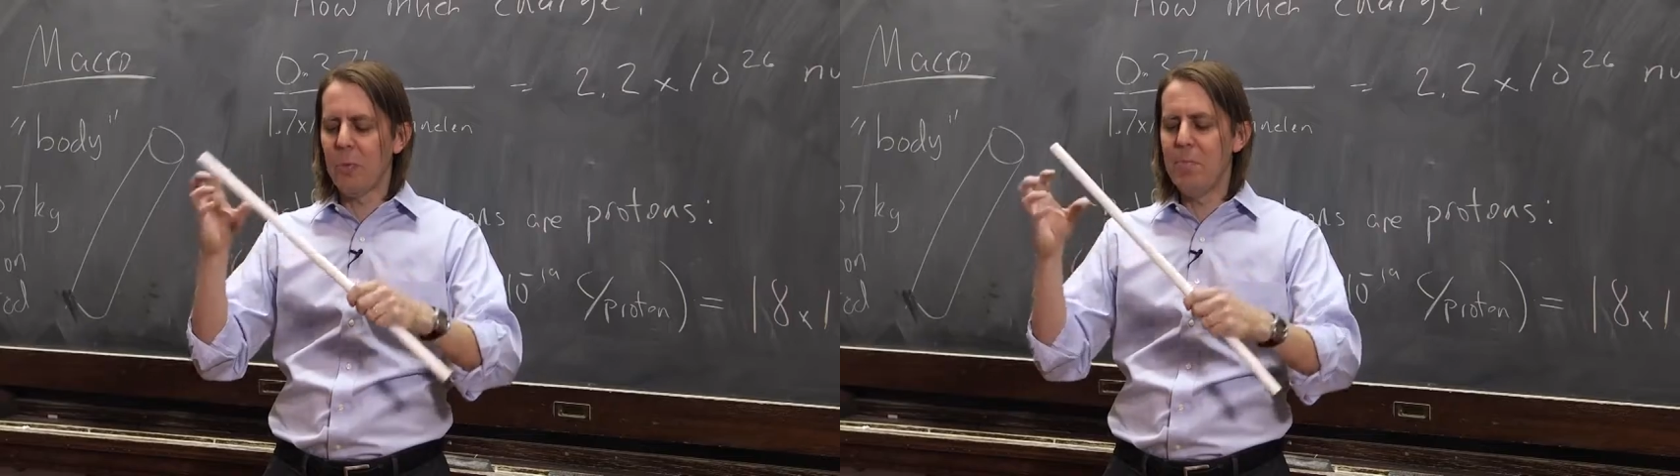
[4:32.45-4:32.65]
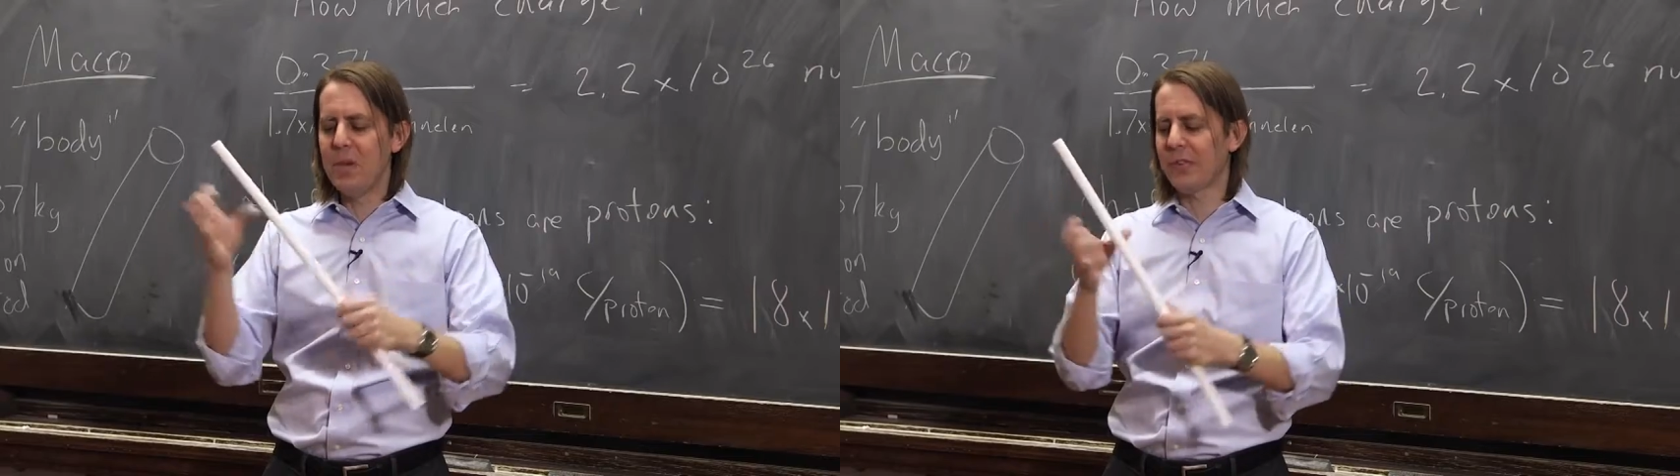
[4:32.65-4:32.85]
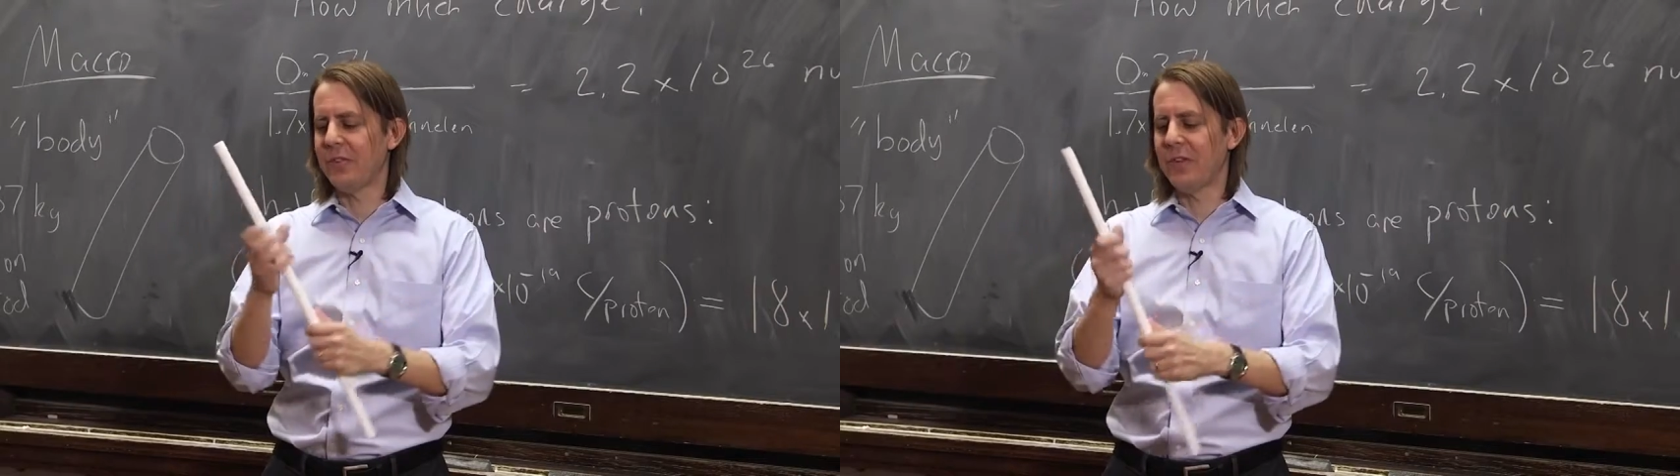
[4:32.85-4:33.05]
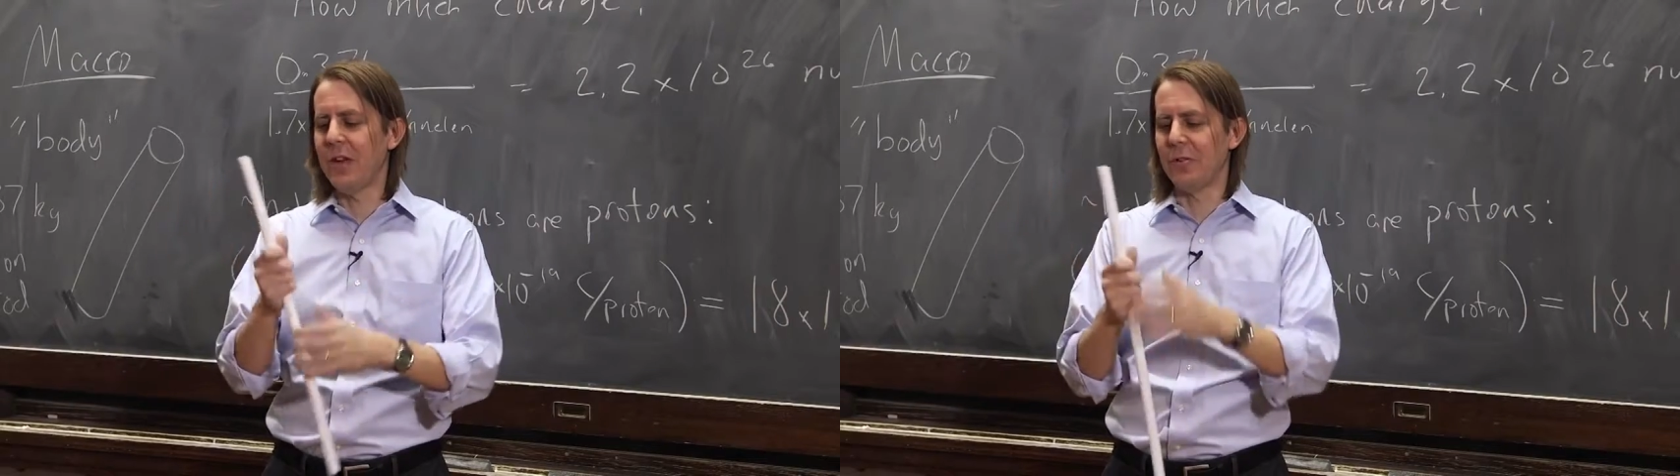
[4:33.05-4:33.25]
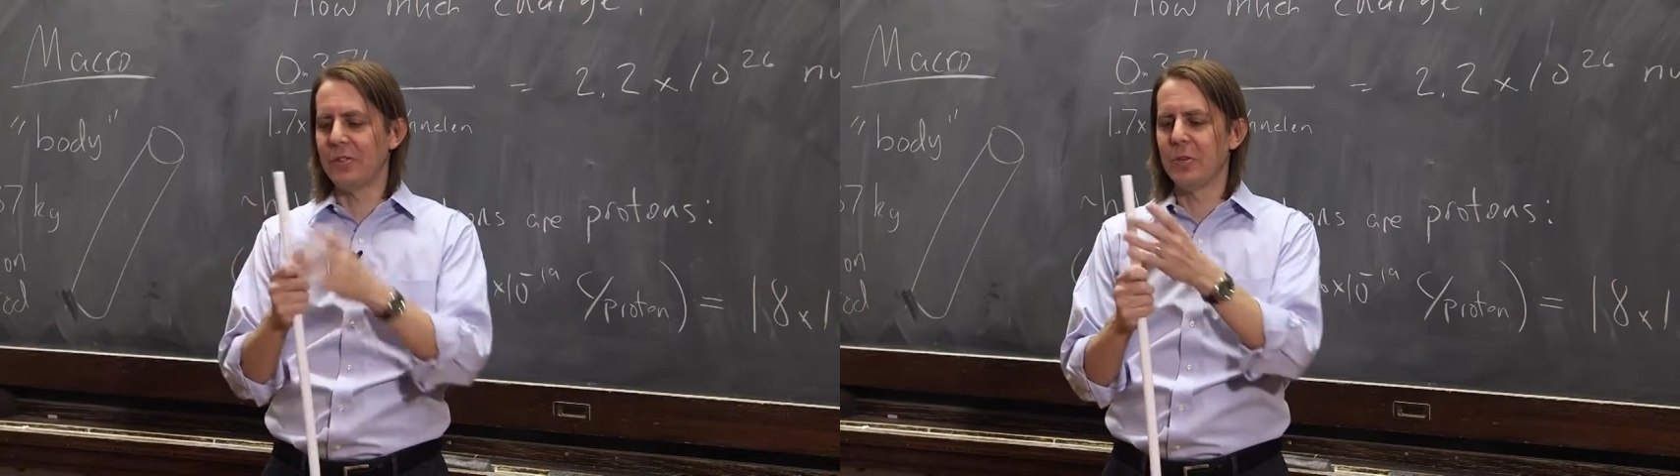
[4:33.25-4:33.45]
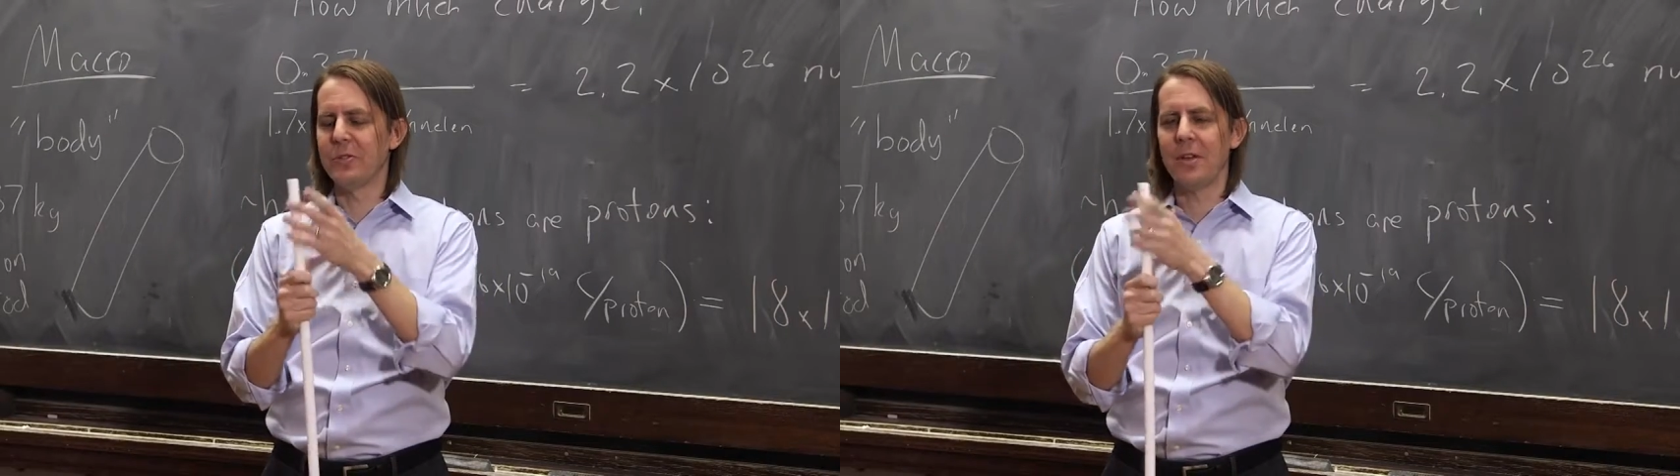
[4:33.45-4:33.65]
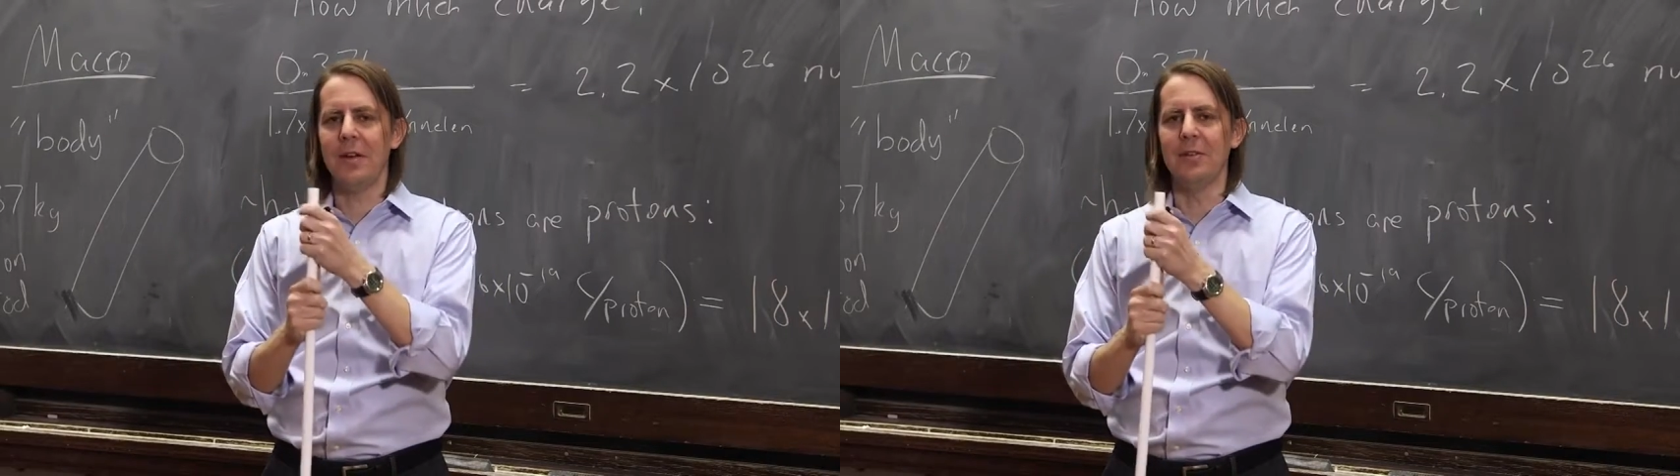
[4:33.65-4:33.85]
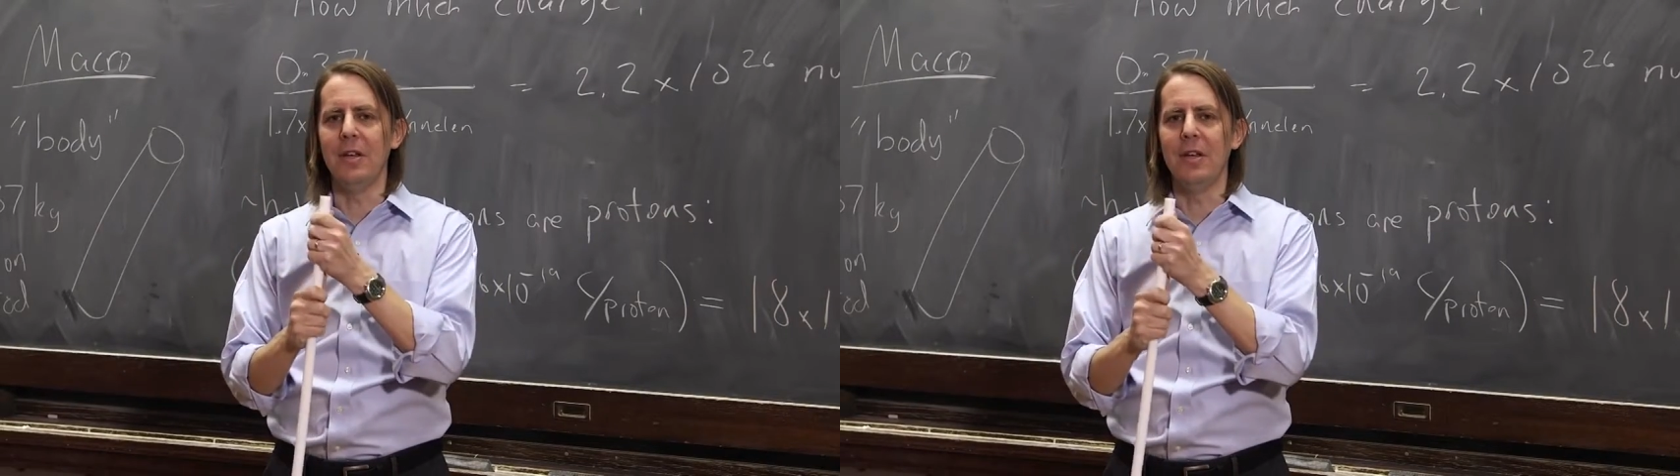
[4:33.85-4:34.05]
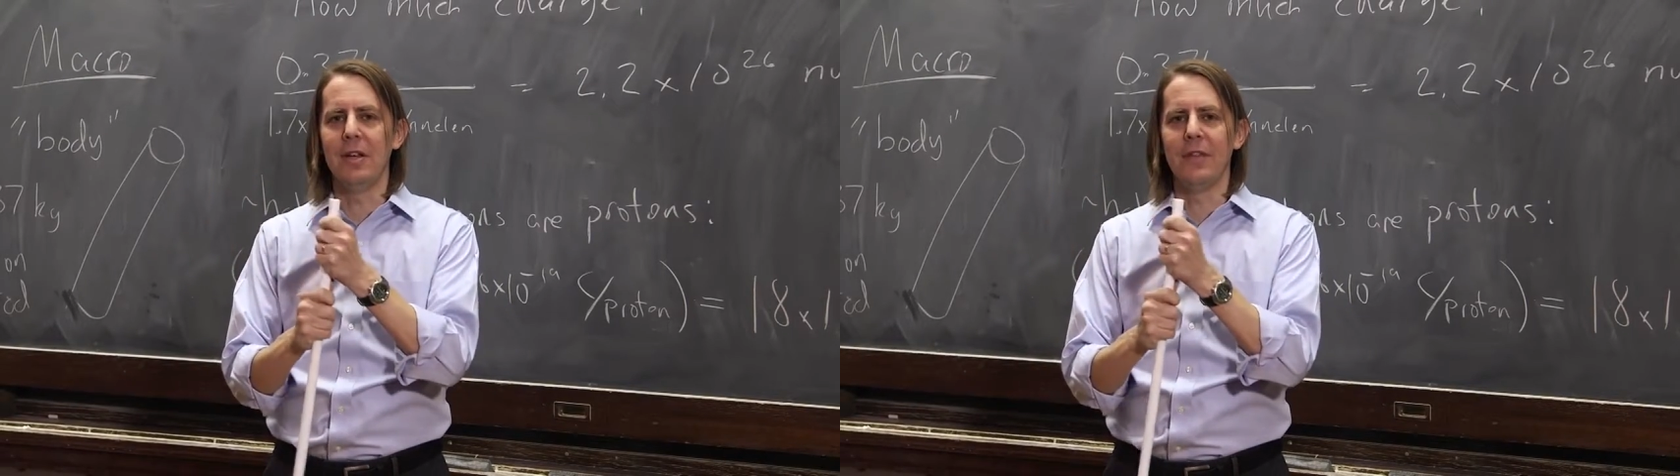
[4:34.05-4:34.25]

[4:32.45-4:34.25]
mixed together so tightly